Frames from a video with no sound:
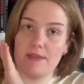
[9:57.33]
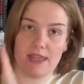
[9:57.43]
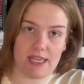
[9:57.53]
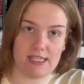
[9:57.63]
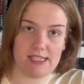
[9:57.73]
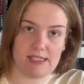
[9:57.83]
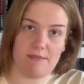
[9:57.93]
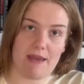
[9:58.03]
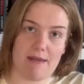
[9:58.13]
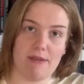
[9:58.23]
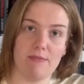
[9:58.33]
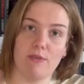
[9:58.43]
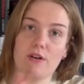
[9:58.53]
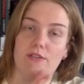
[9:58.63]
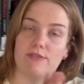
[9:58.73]
this baby
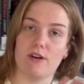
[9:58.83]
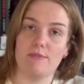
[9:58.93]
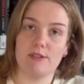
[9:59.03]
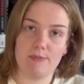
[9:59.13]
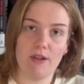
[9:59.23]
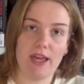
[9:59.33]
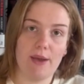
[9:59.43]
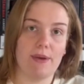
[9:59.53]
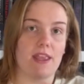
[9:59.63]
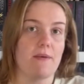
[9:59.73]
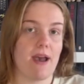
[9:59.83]
book from Spotlight when they were